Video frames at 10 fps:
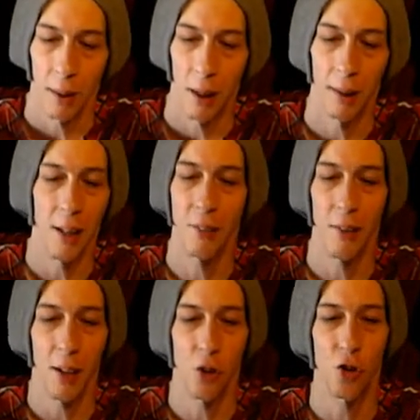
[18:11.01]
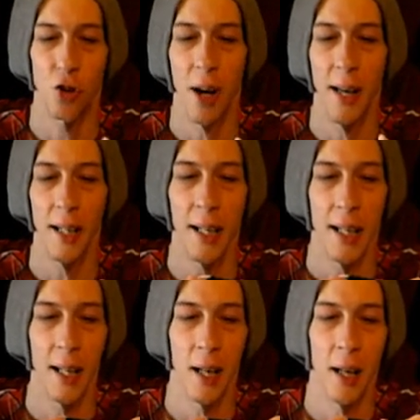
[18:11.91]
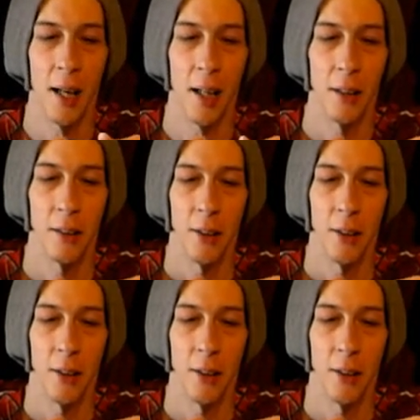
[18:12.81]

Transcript: Uh, it's that shiny, uh,